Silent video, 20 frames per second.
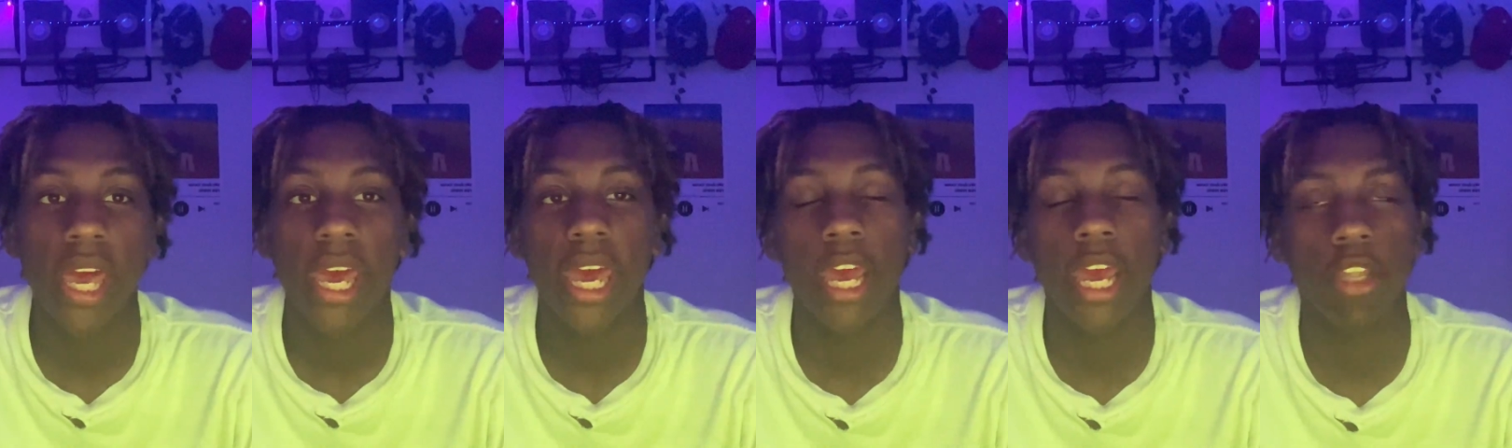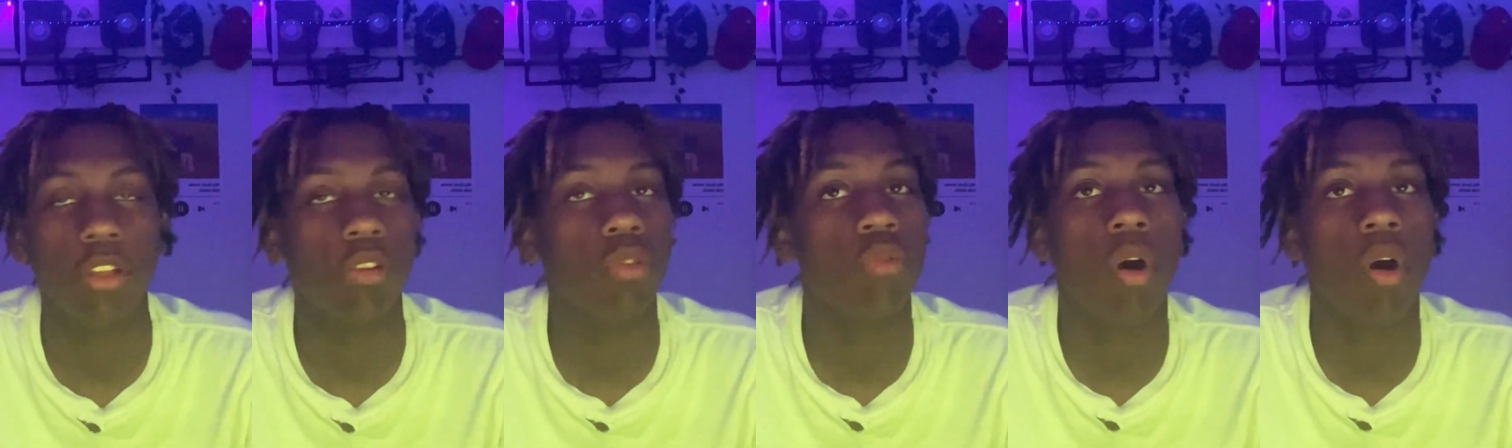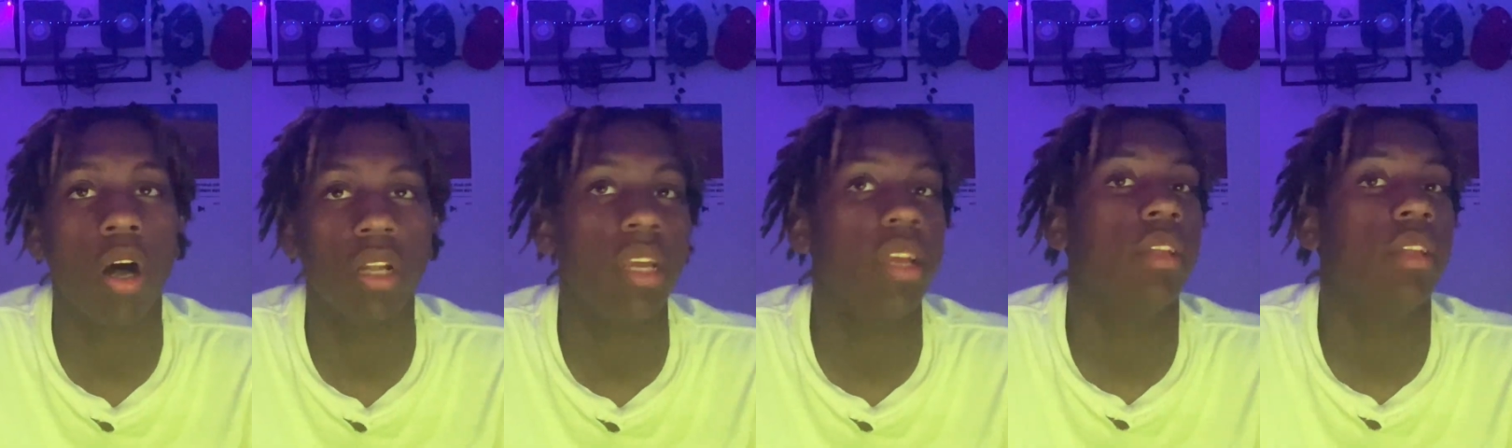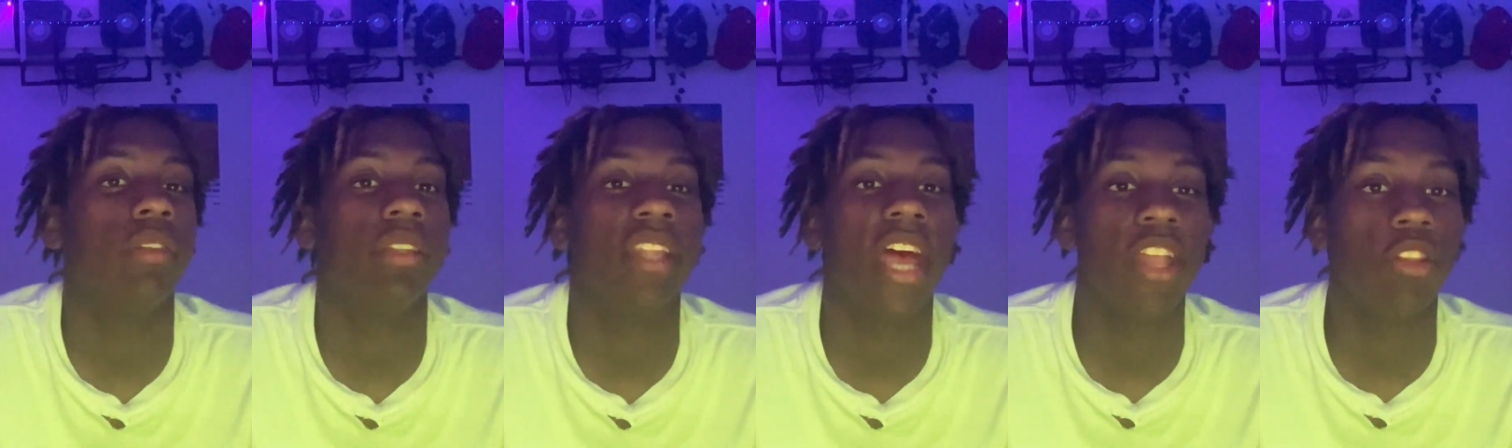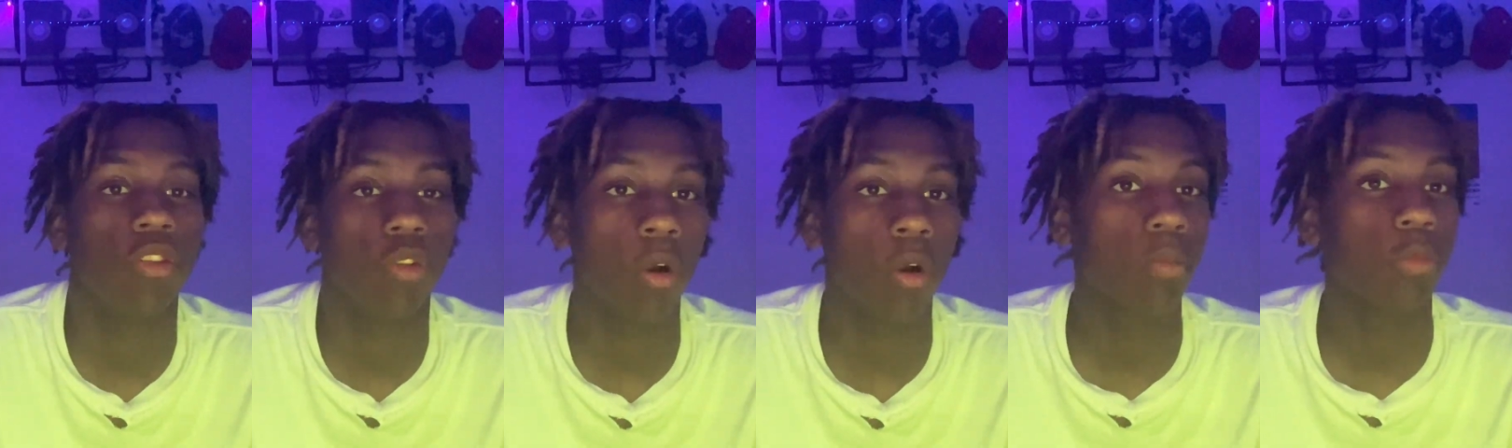and do all that that
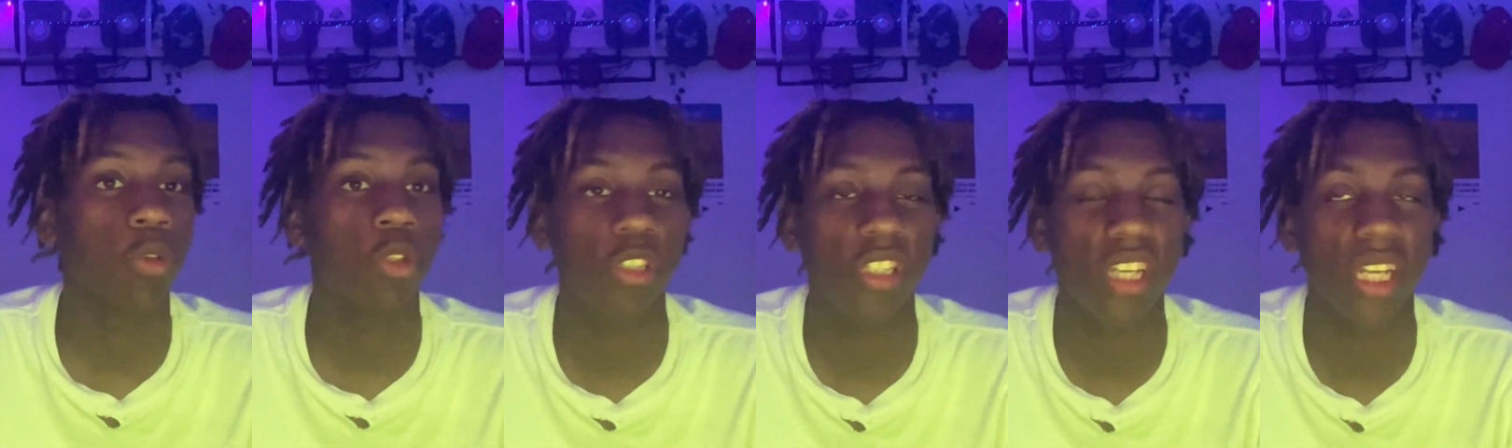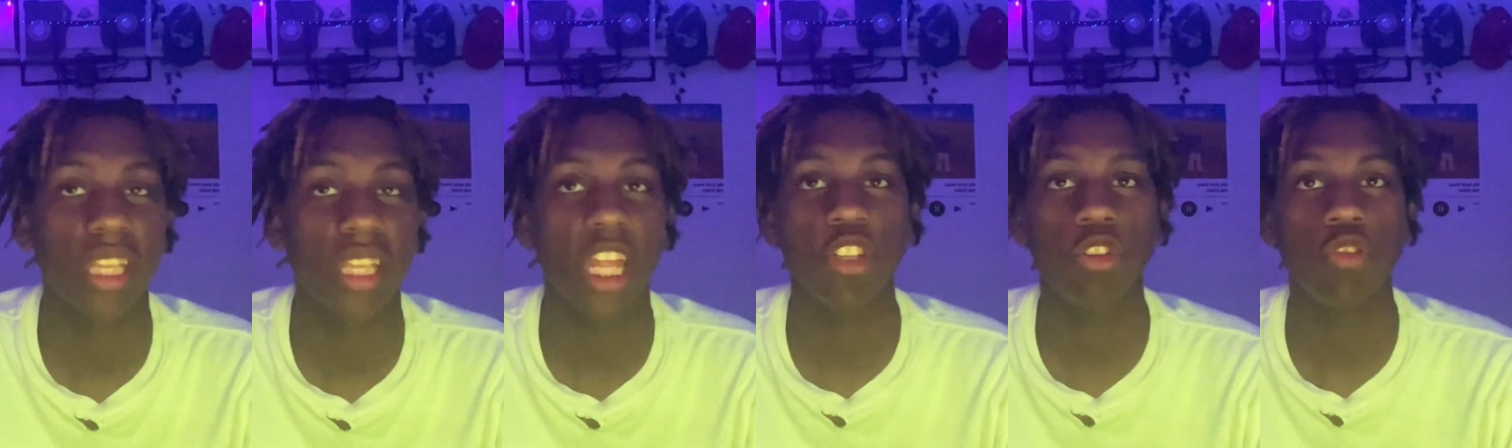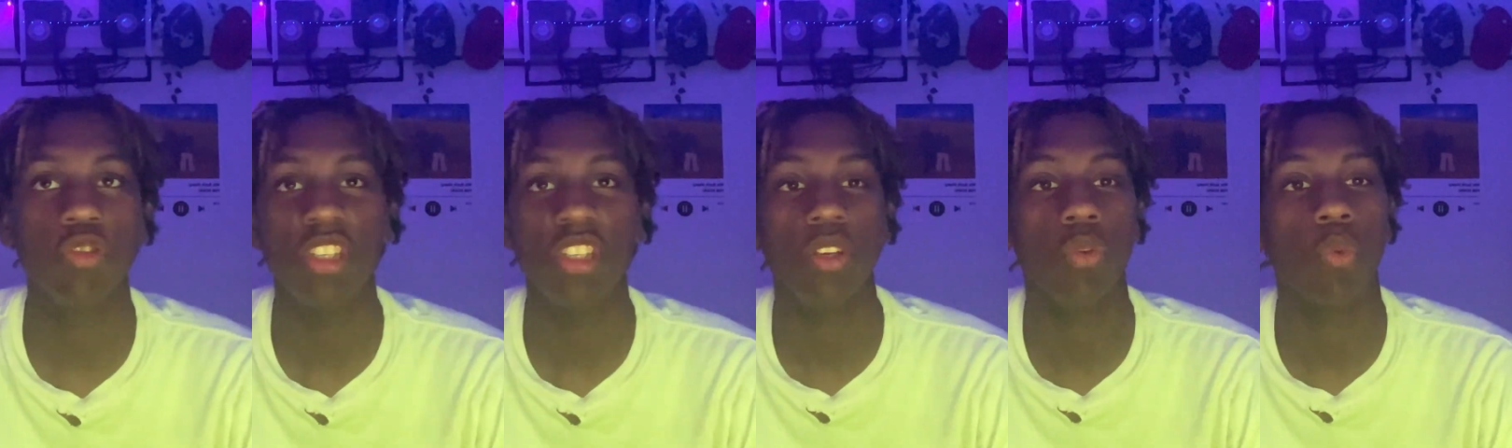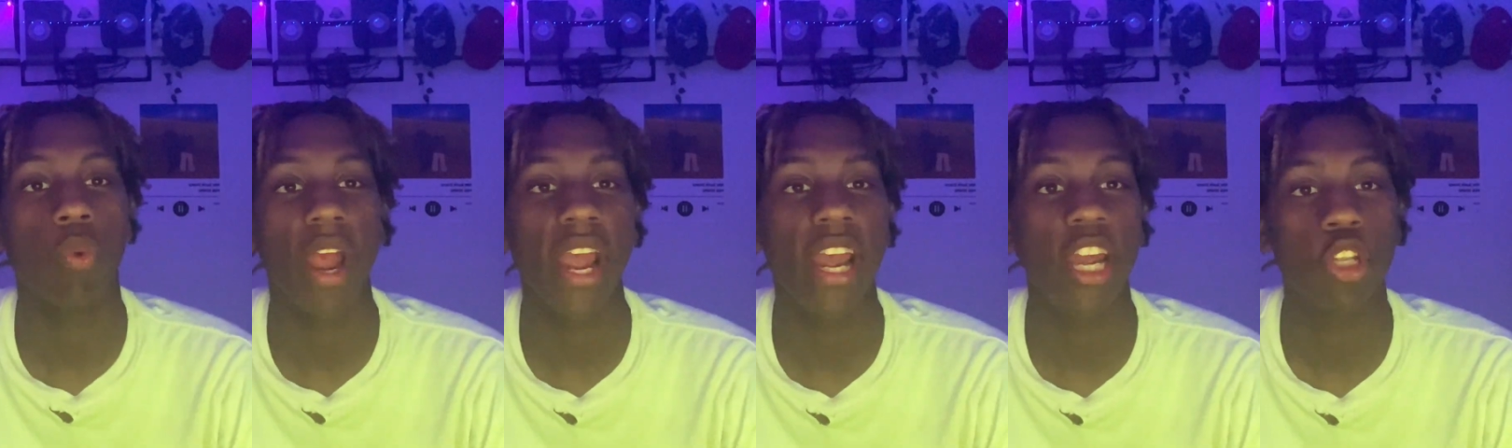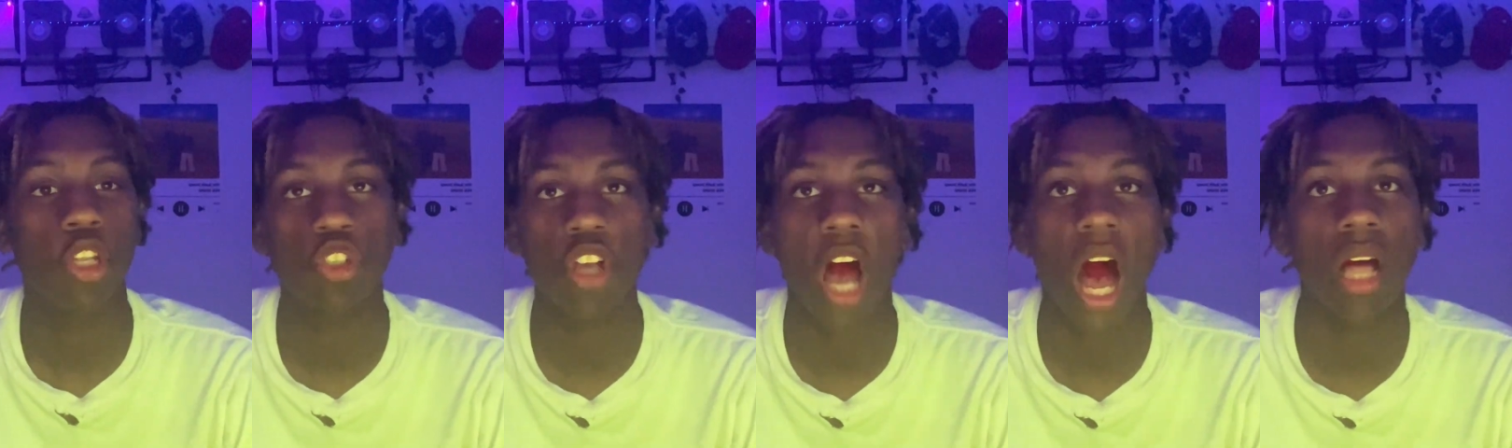normal shit that you see Ray and
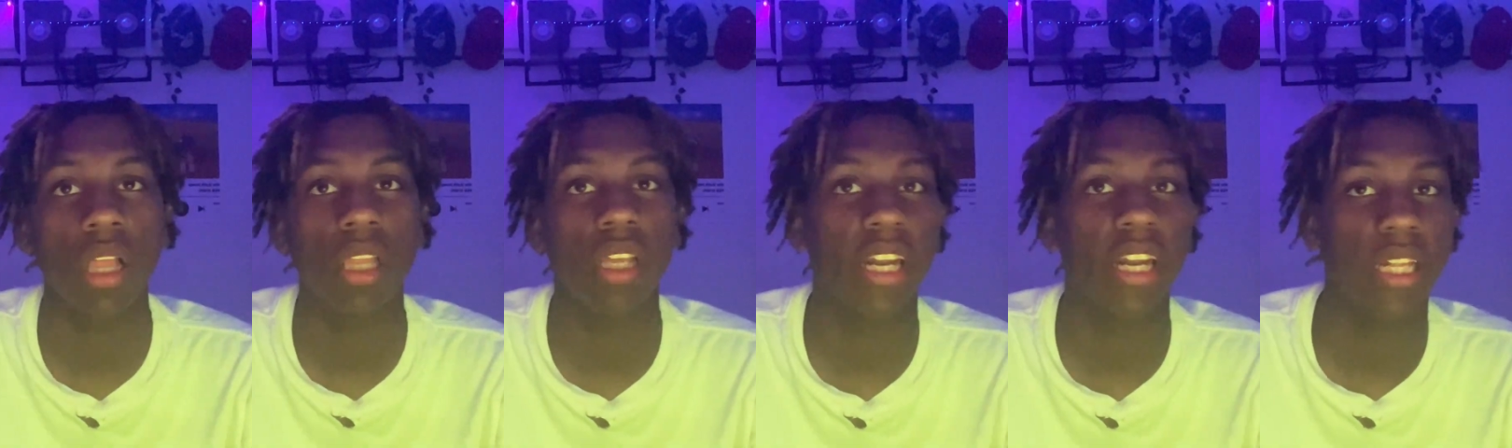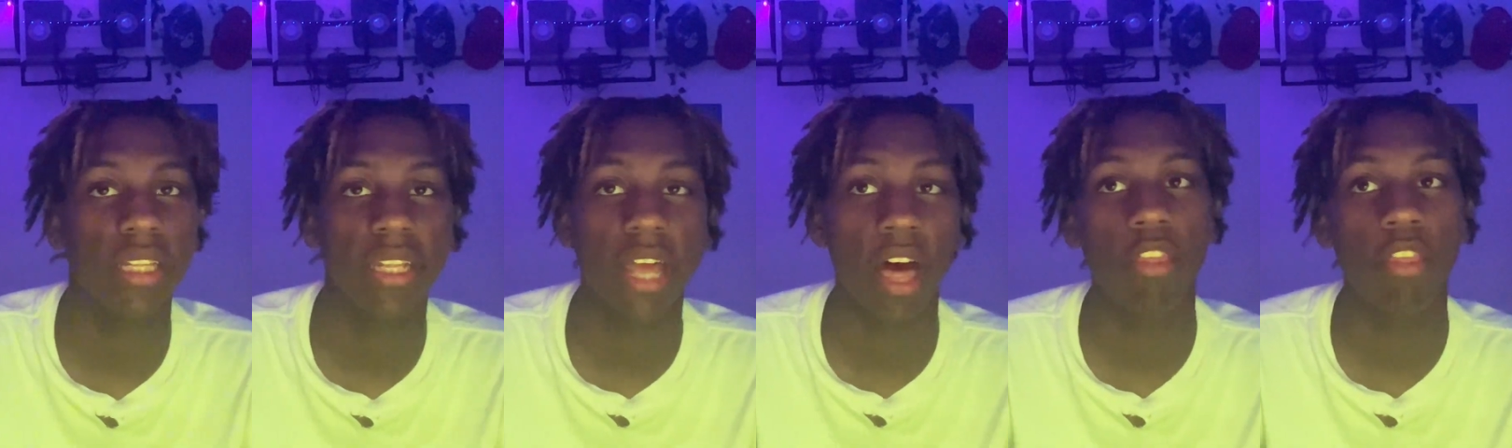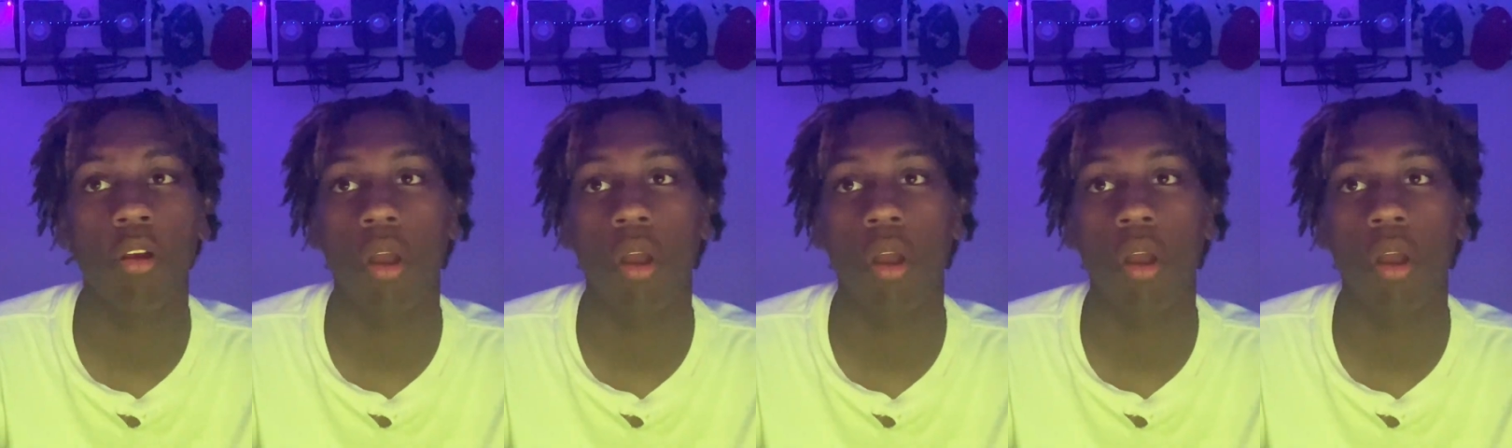Chocolate and Dether